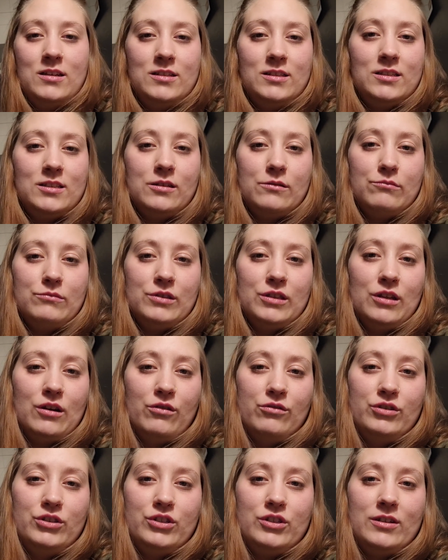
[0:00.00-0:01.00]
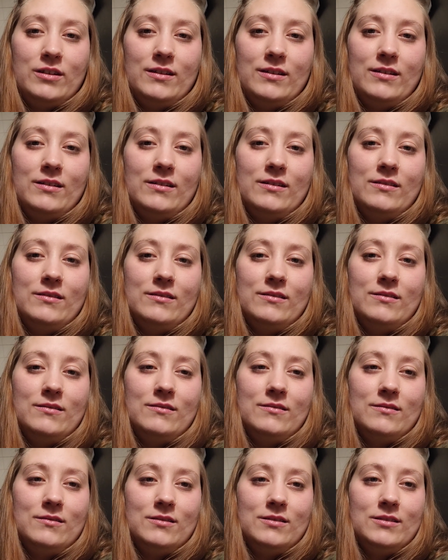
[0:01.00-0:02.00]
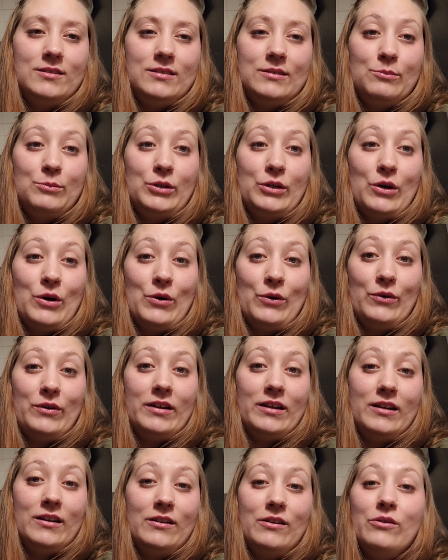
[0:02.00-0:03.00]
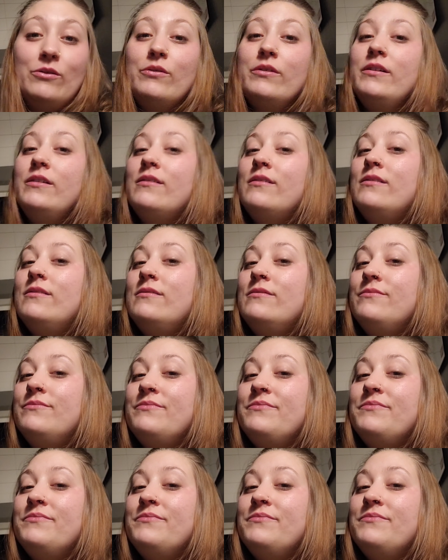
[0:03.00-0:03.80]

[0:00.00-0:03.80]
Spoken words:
some lotion, some coconut oil.